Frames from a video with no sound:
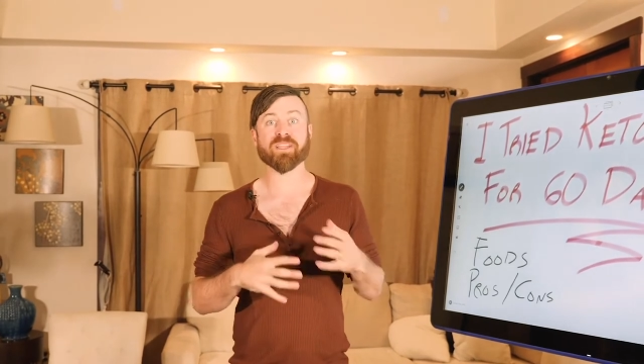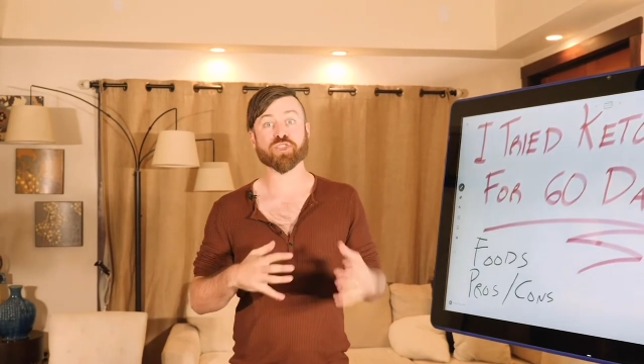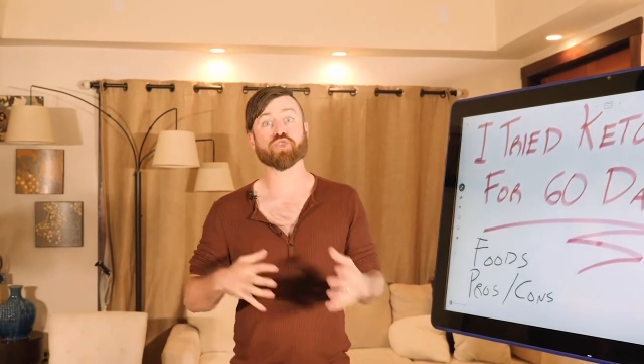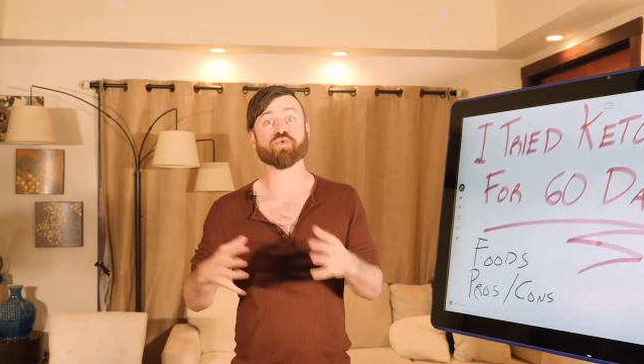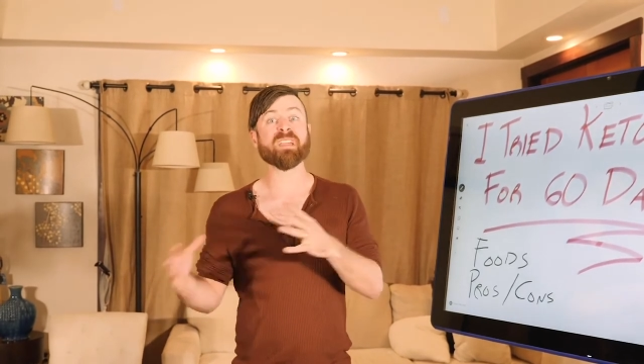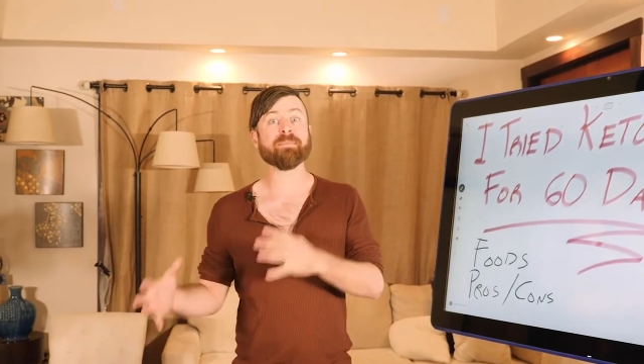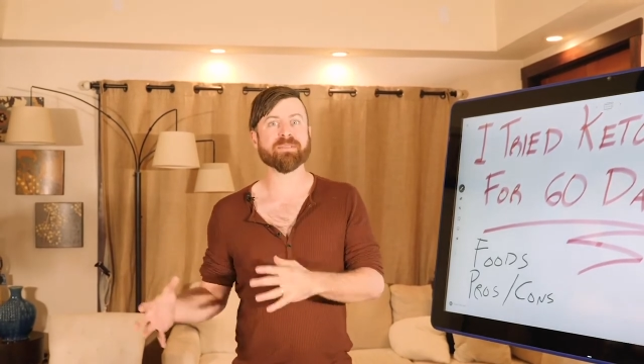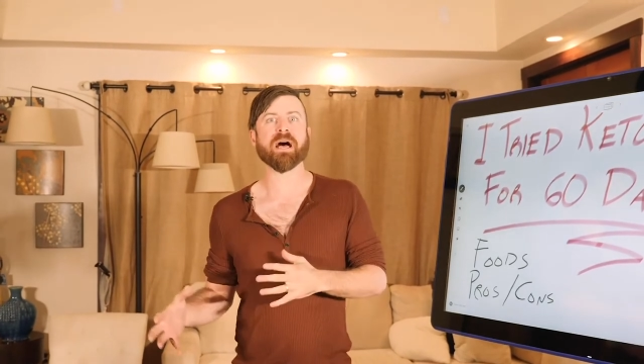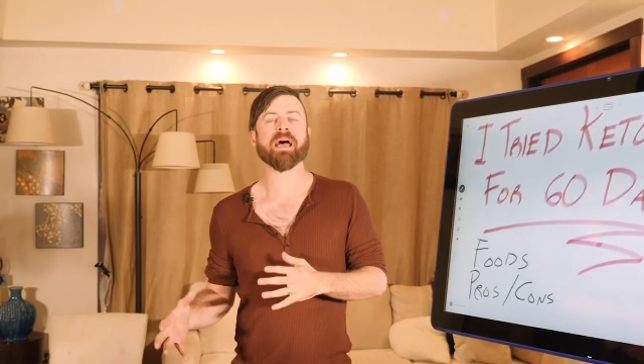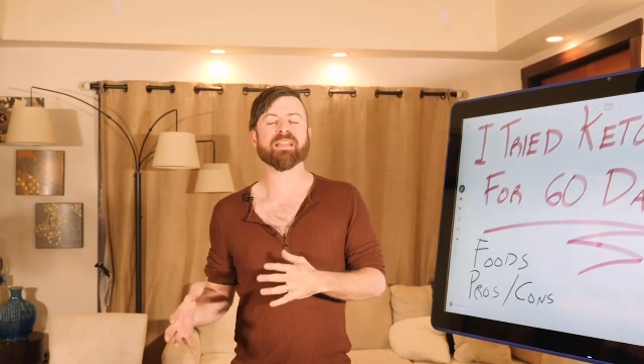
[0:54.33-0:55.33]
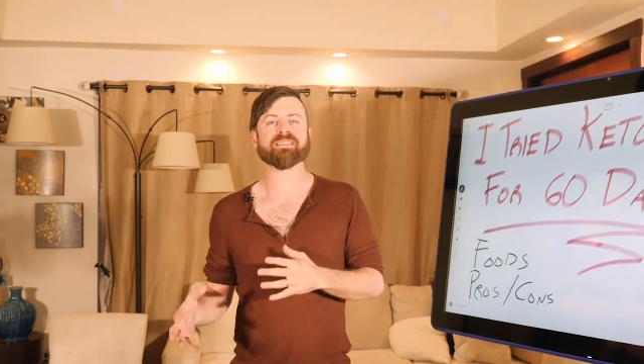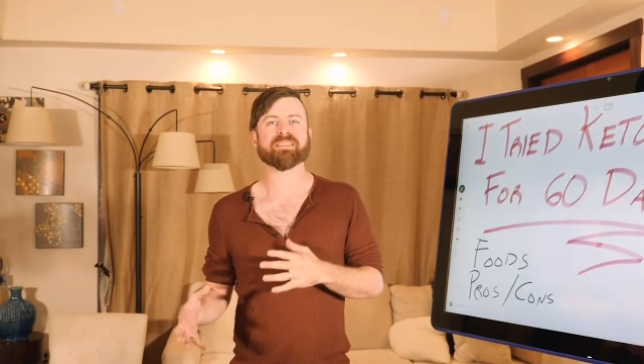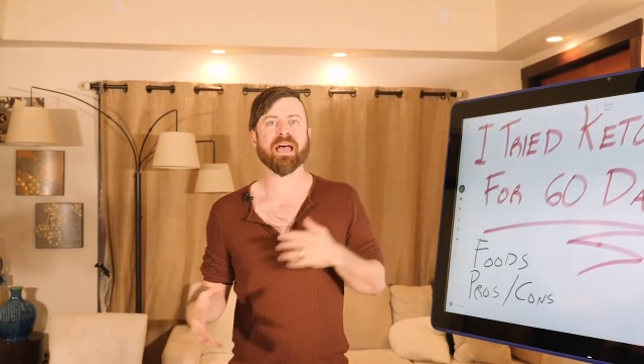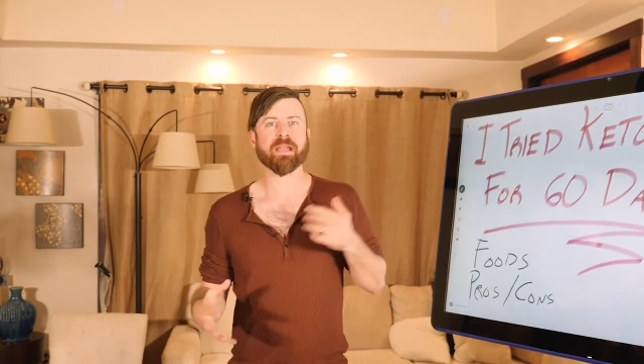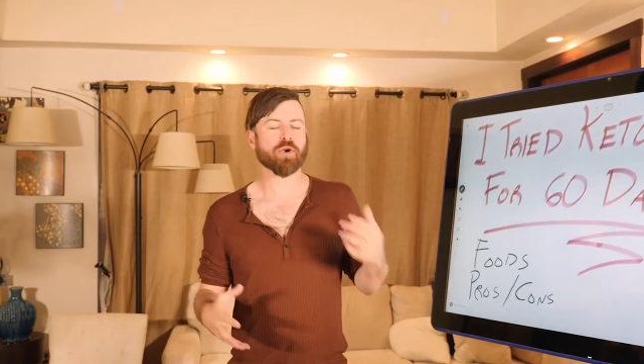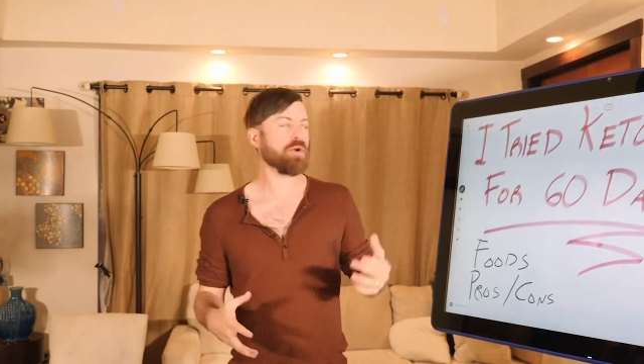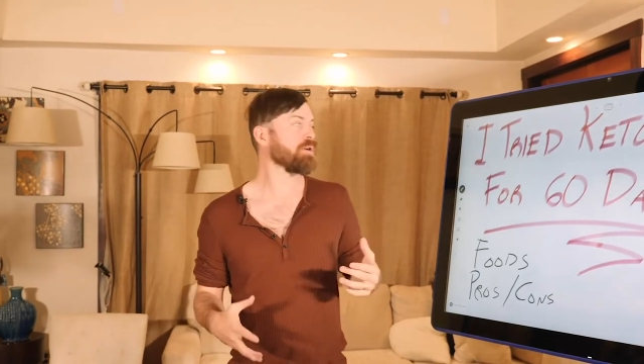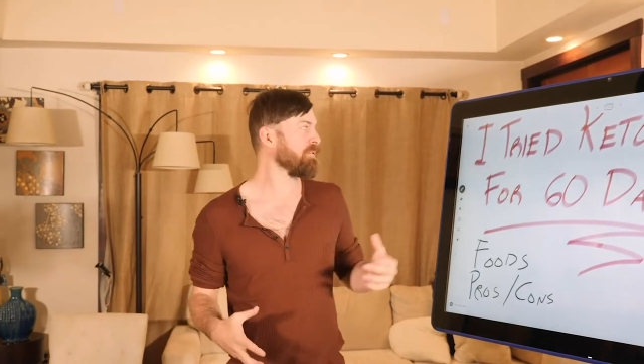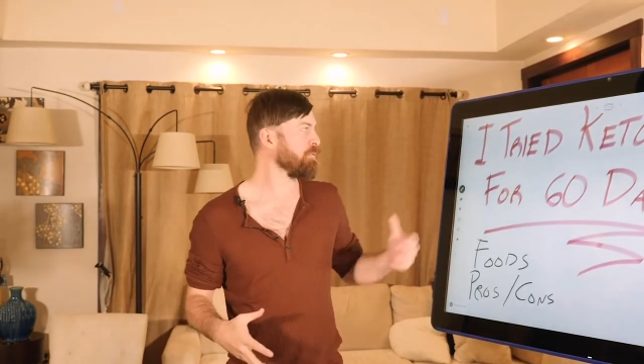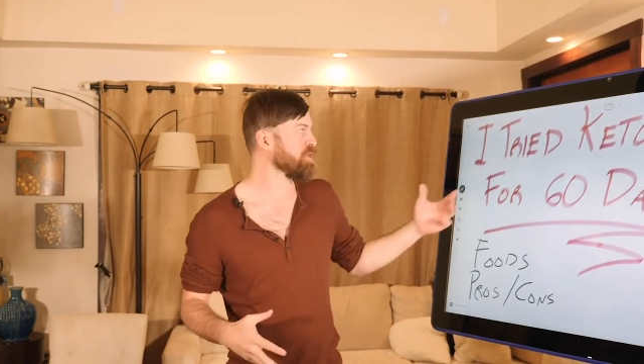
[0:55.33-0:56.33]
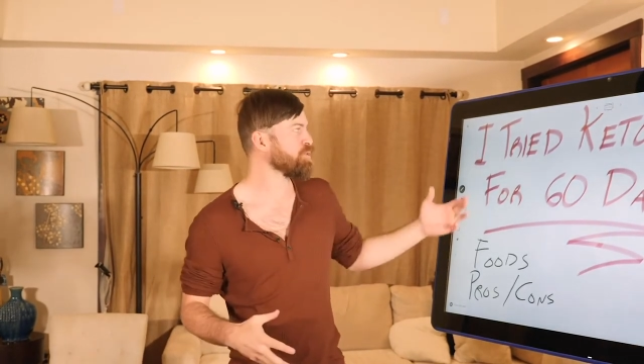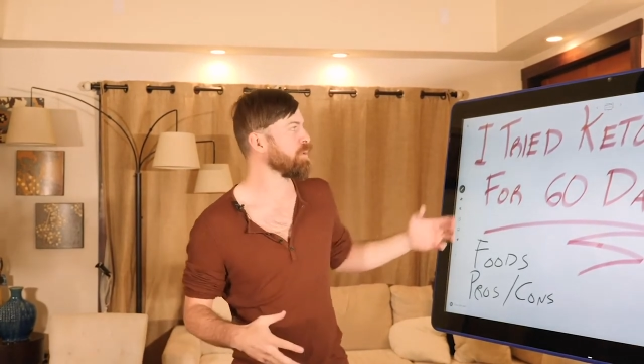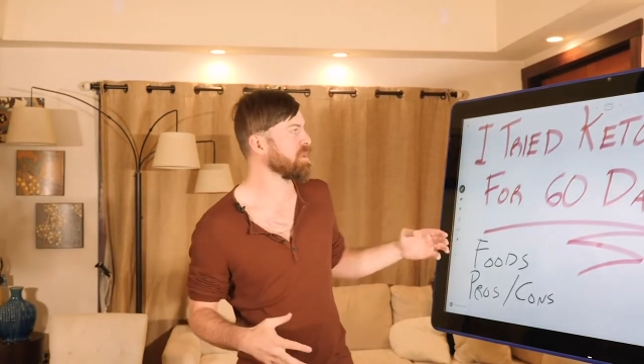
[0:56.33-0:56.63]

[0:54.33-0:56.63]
extreme diets I'd heard of, which